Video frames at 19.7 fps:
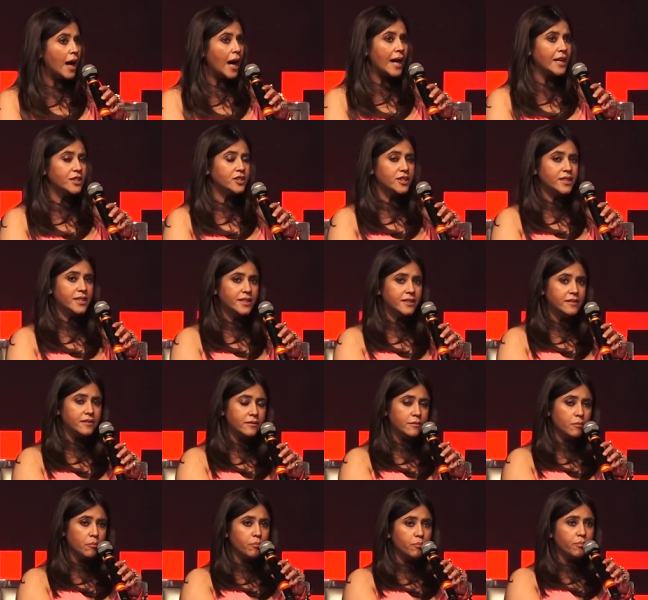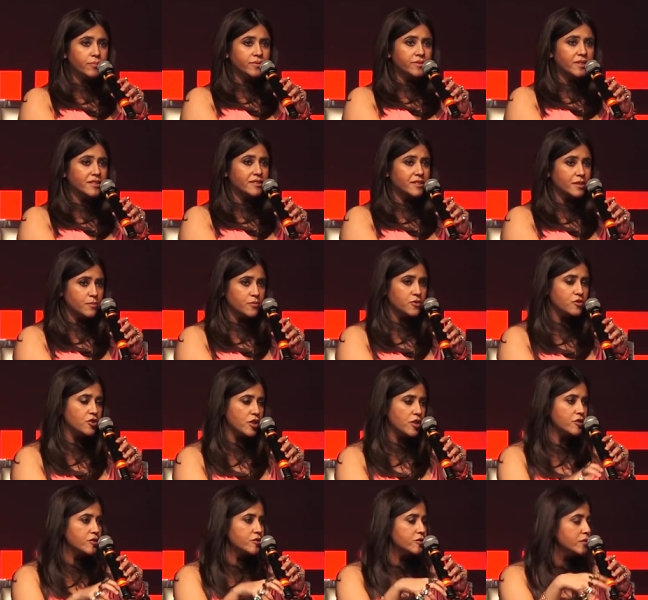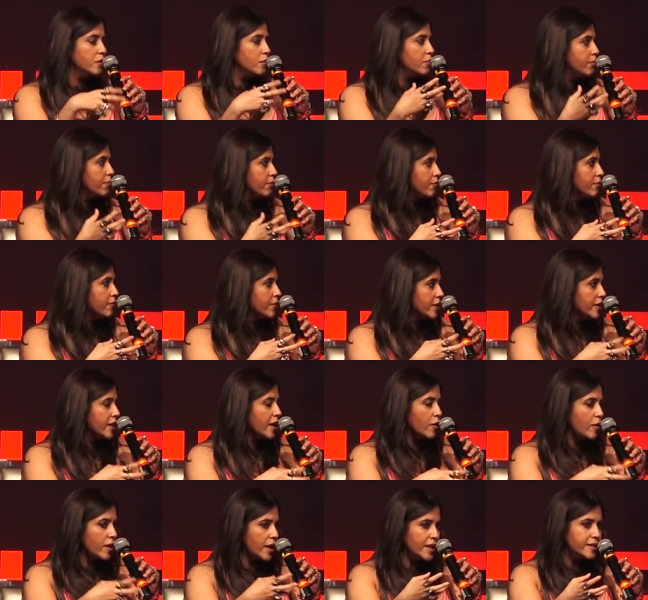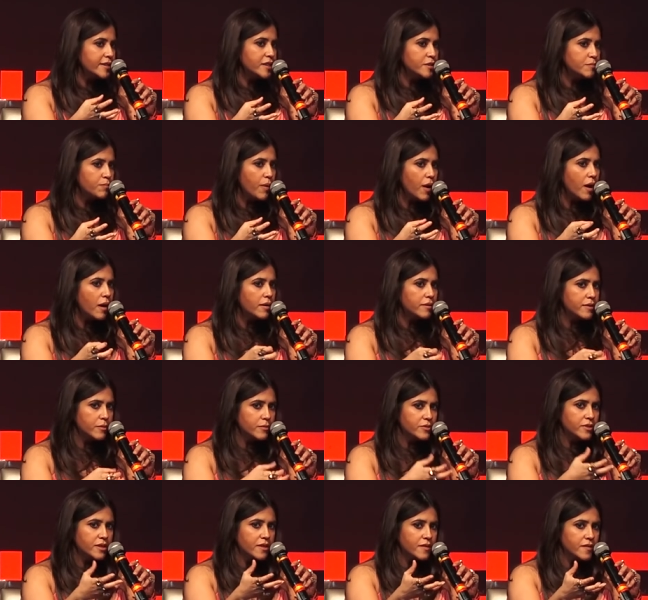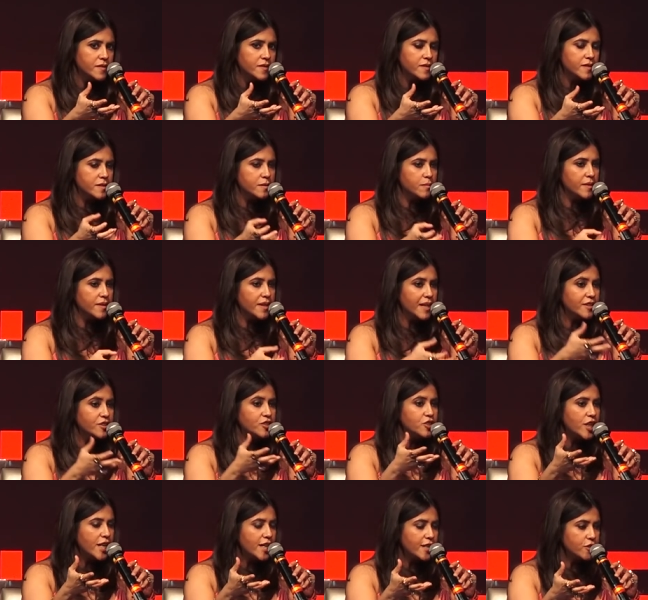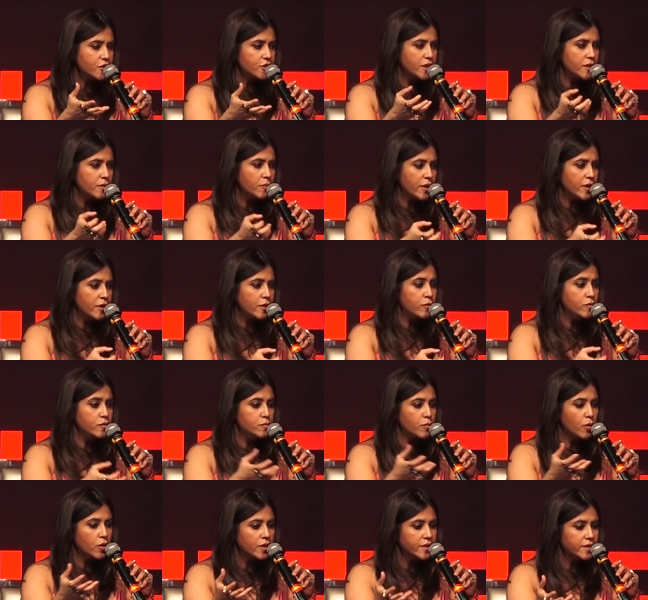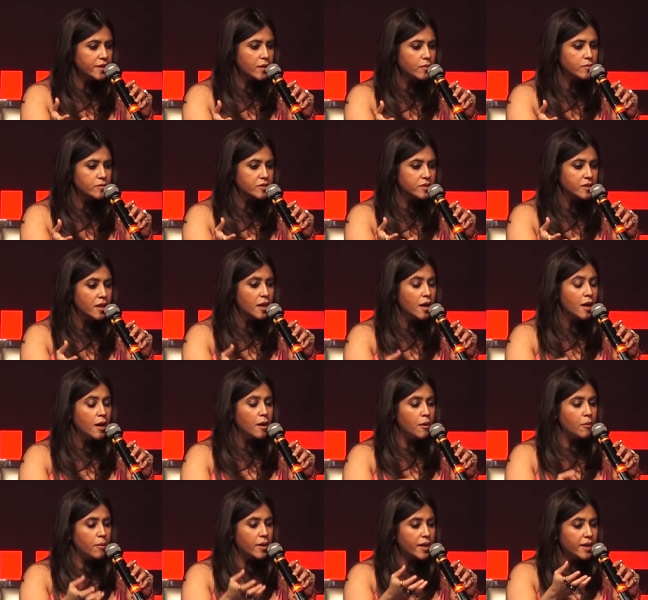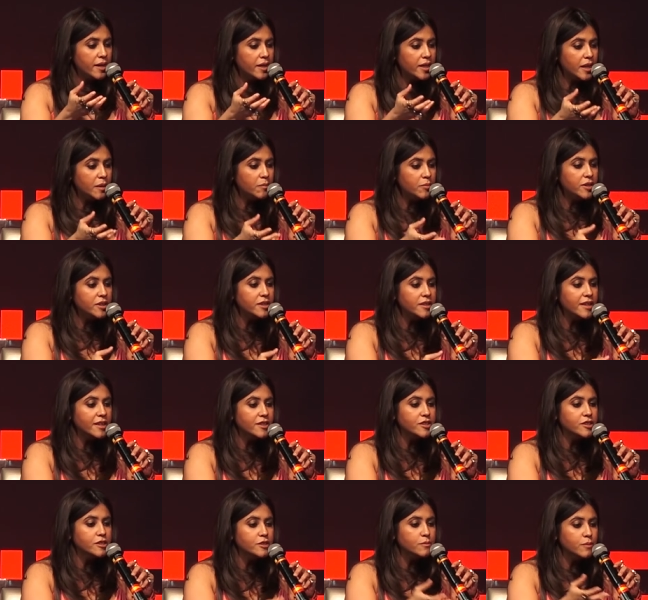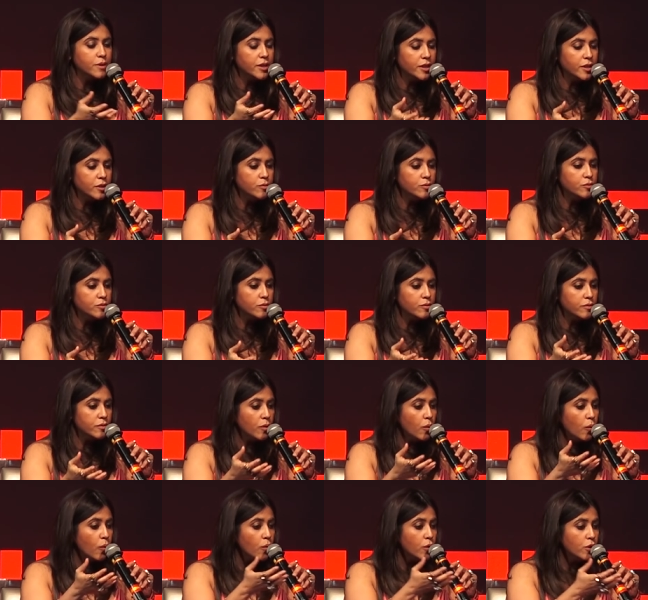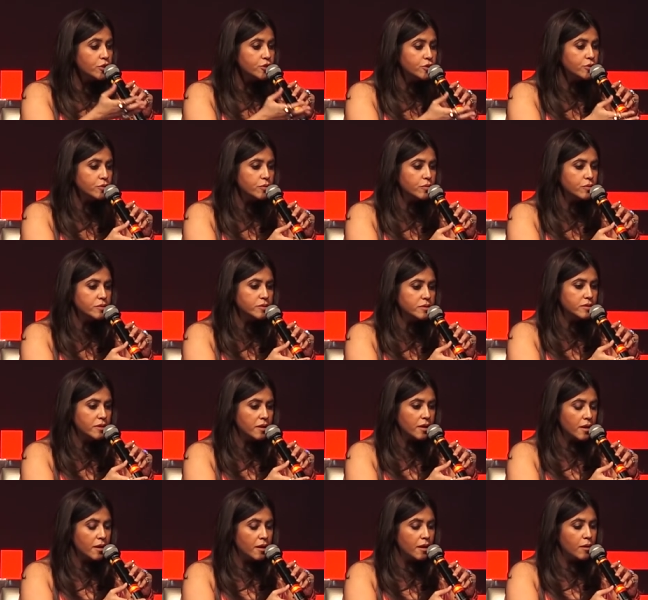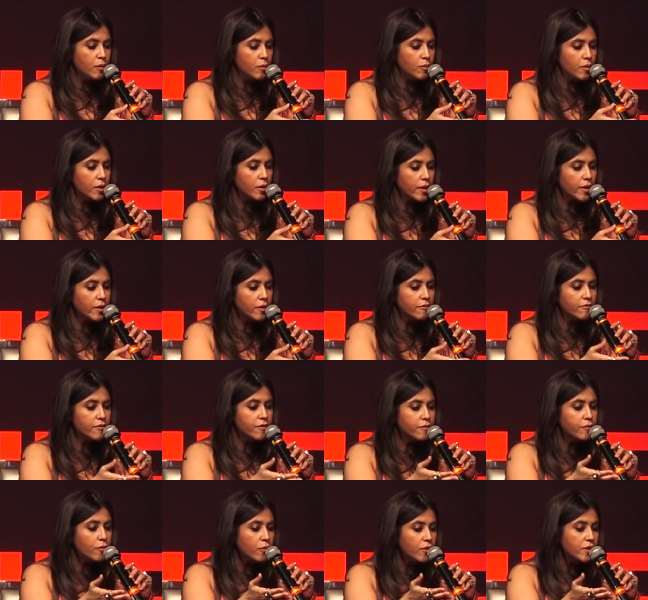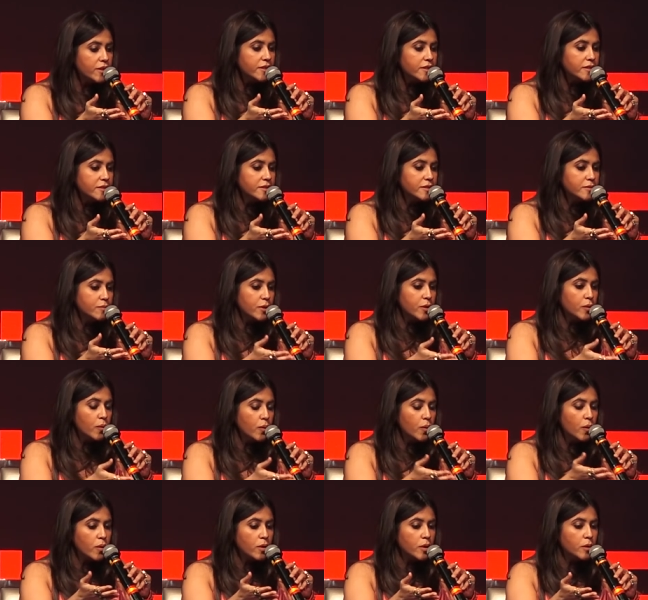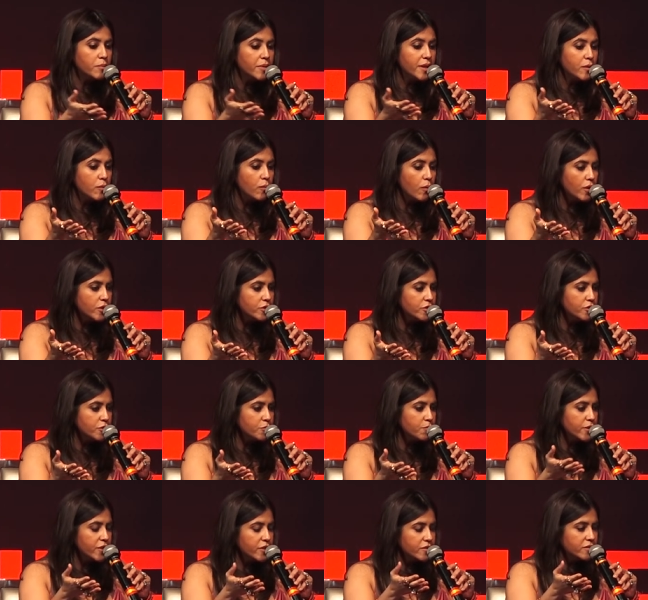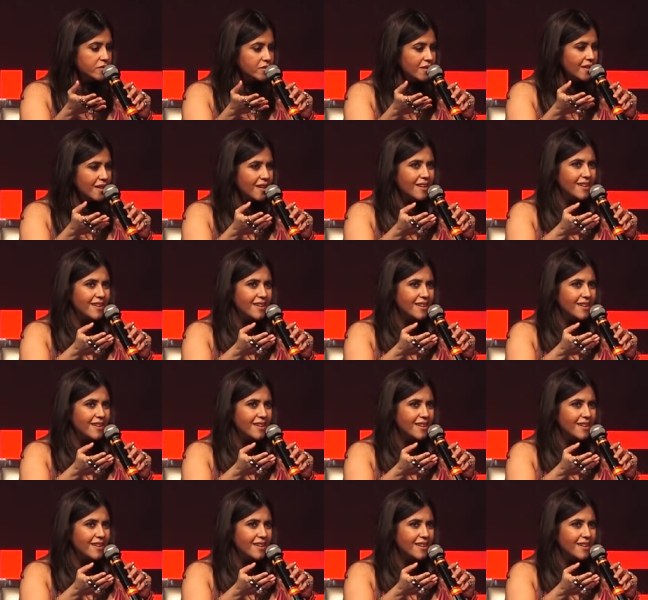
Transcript: Actually, the systems changed. The, now, like there's BARC, there was another system, and that changed and went okay. into smaller towns where cable connections were new. So the old shows who were going on for four years were no longer being watched because